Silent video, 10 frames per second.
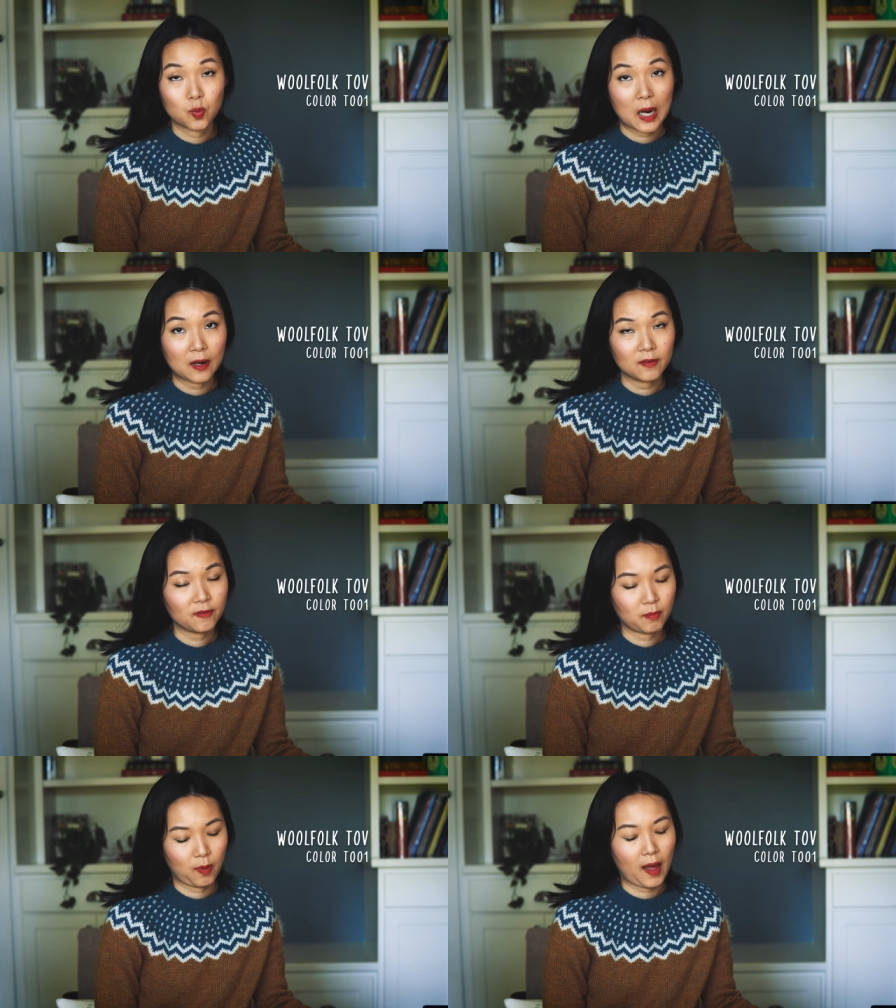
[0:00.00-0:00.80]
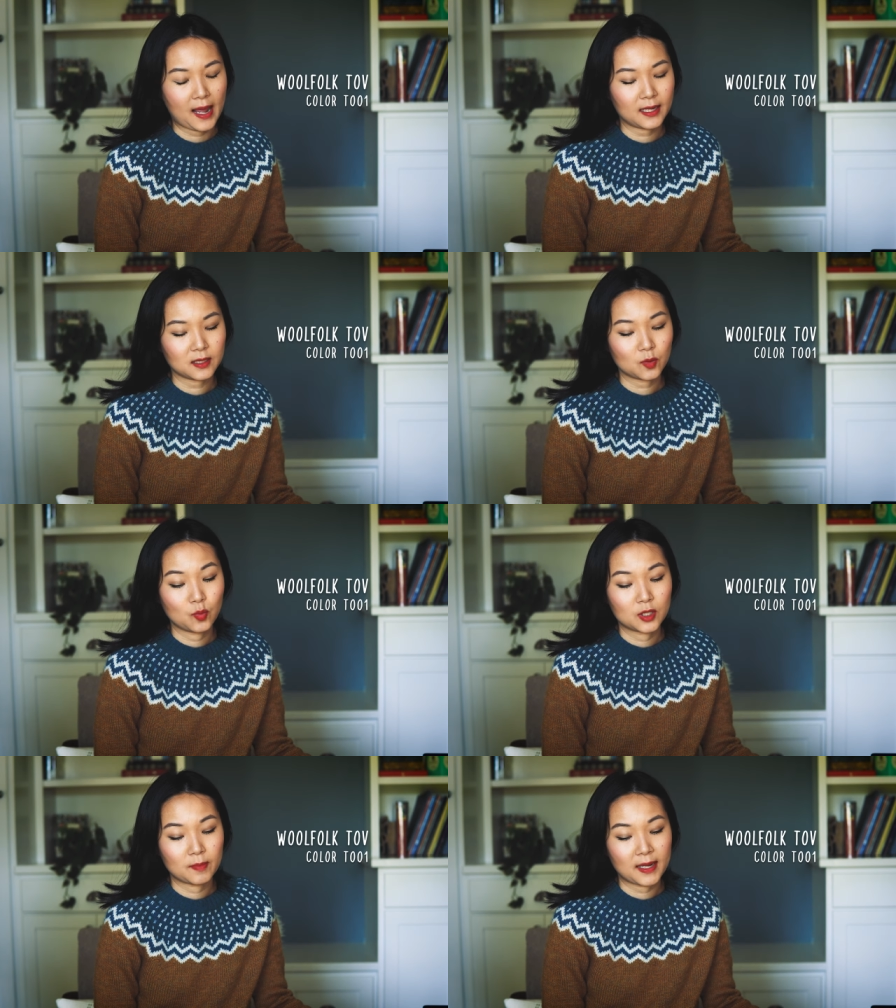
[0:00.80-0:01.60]
12 plies,
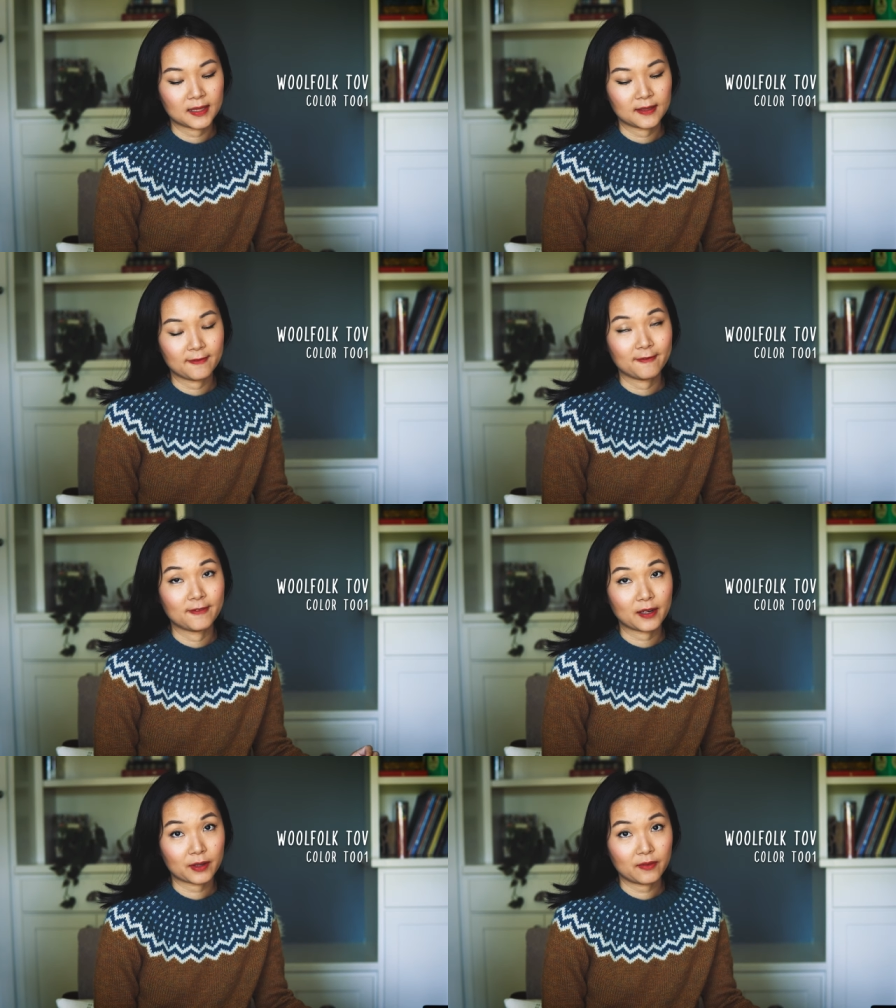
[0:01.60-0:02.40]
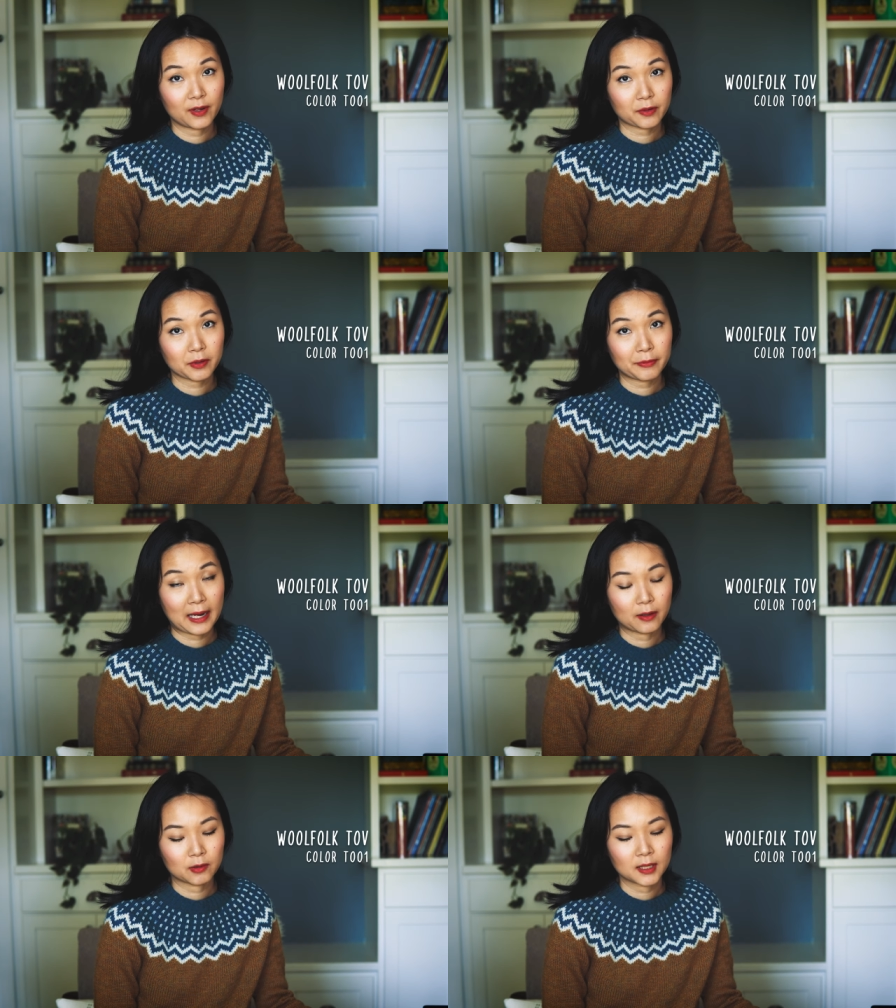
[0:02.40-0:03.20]
which makes it very, very
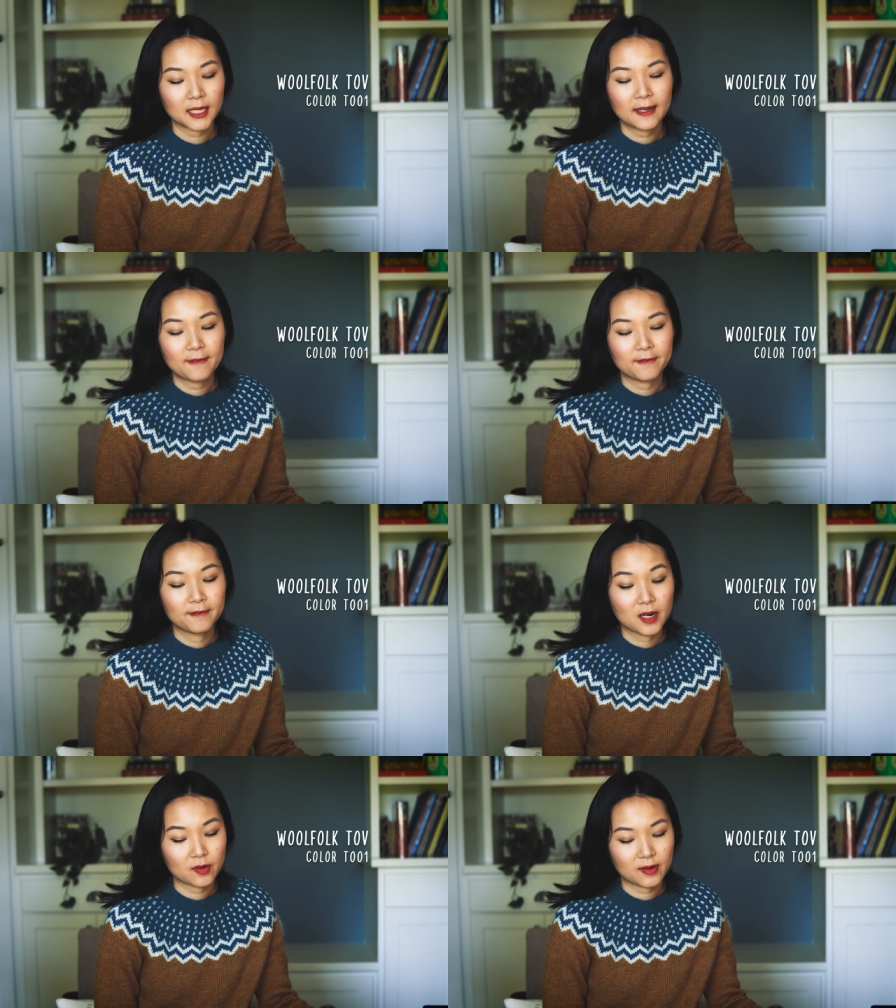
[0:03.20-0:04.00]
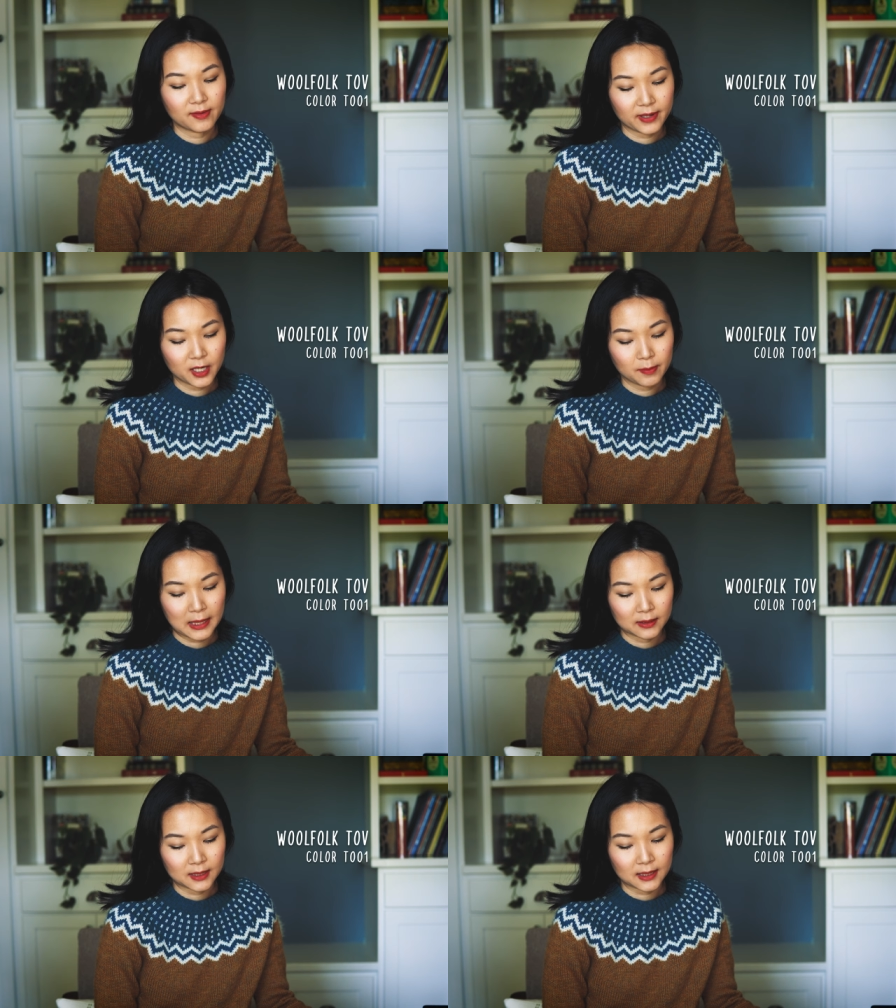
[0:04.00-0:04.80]
round, very, very
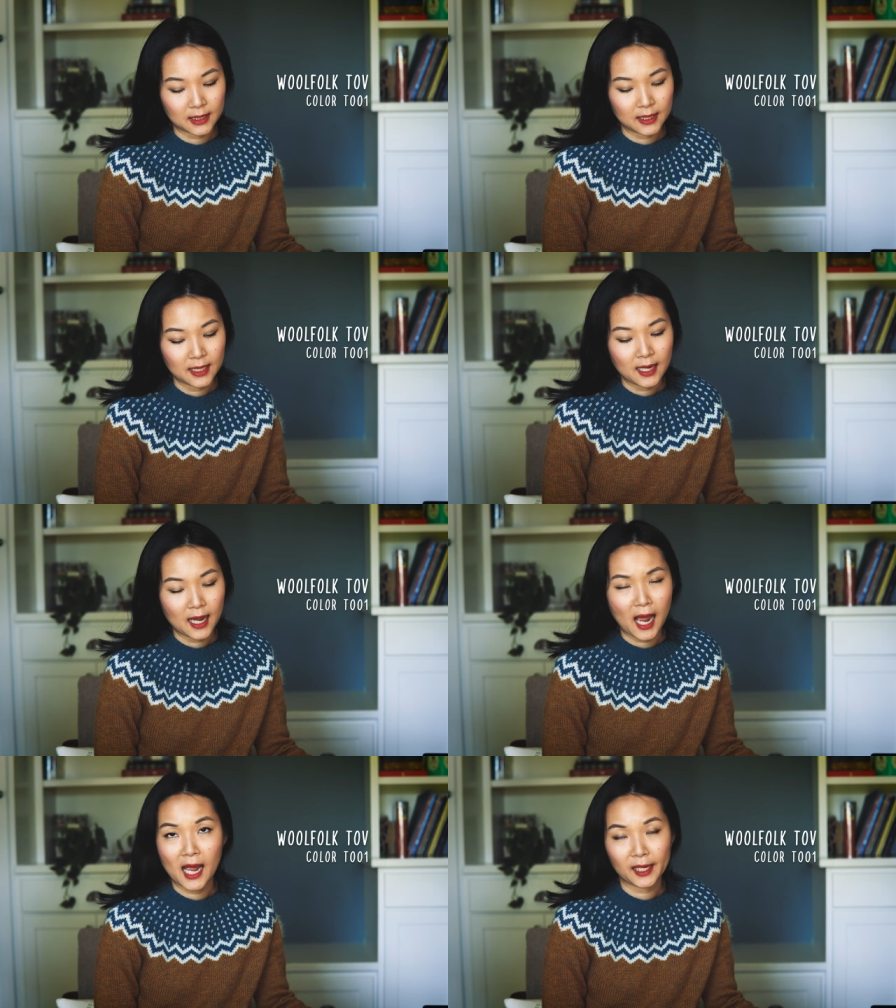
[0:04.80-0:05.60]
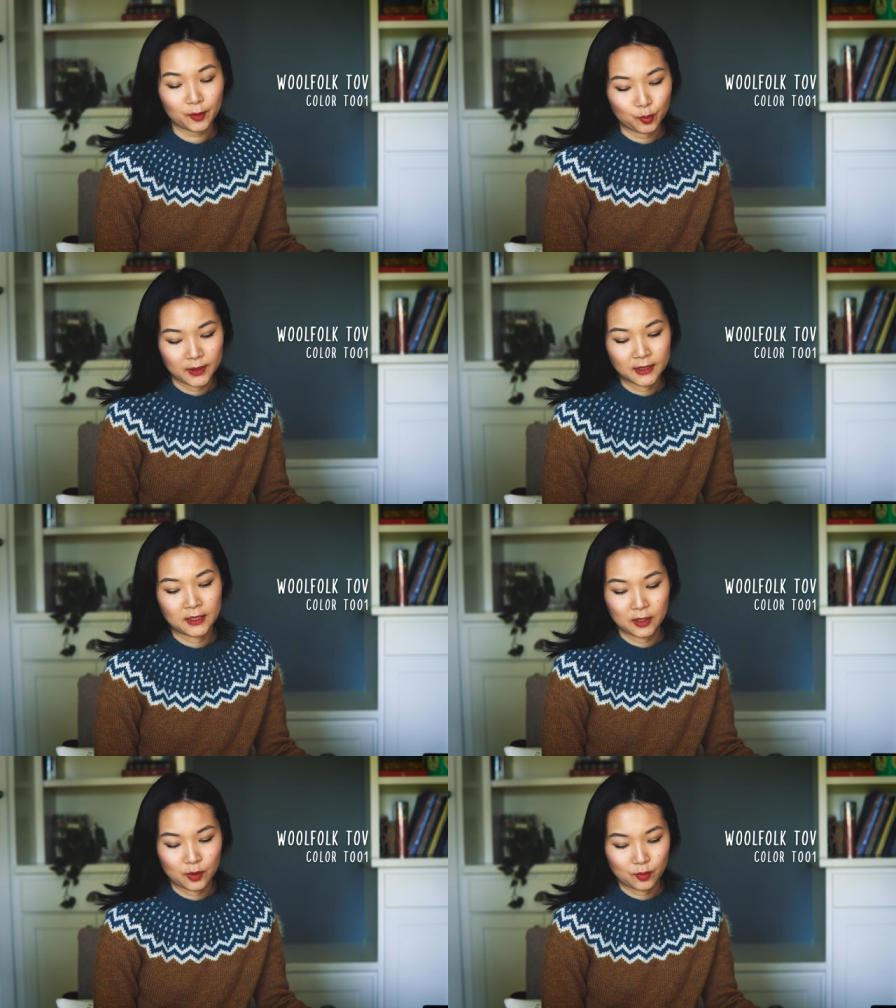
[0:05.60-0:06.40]
bouncy, high twist
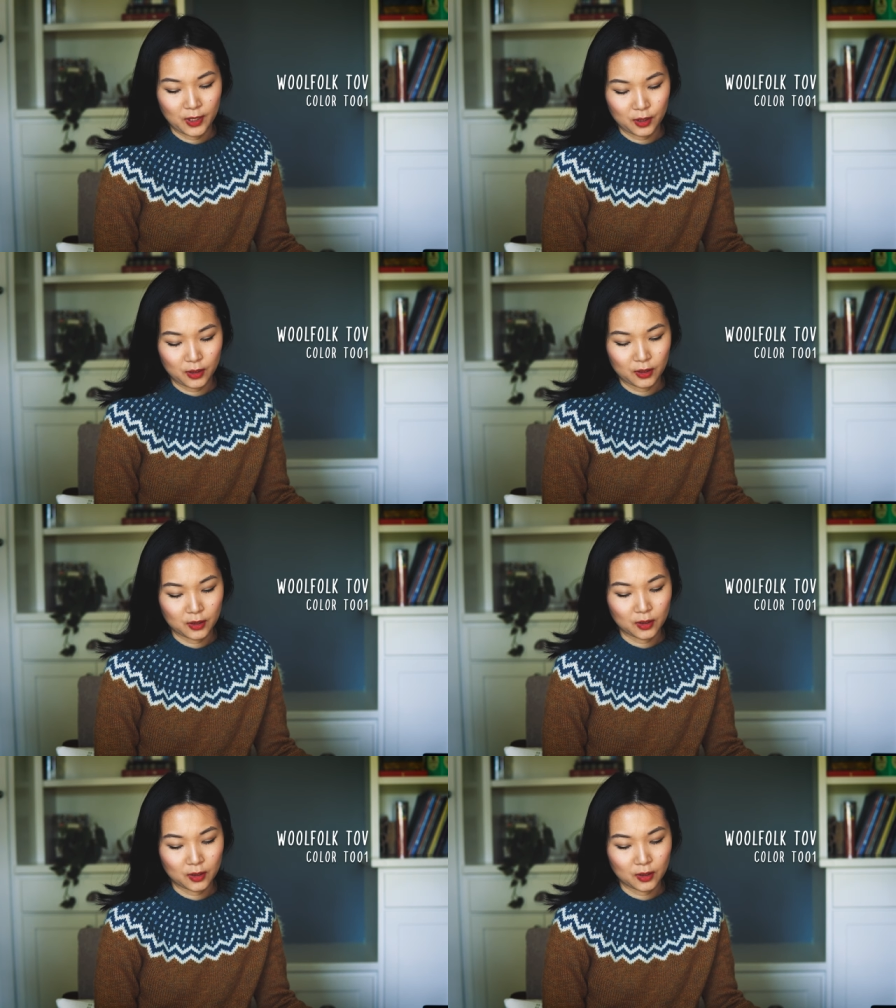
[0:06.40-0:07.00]
situation.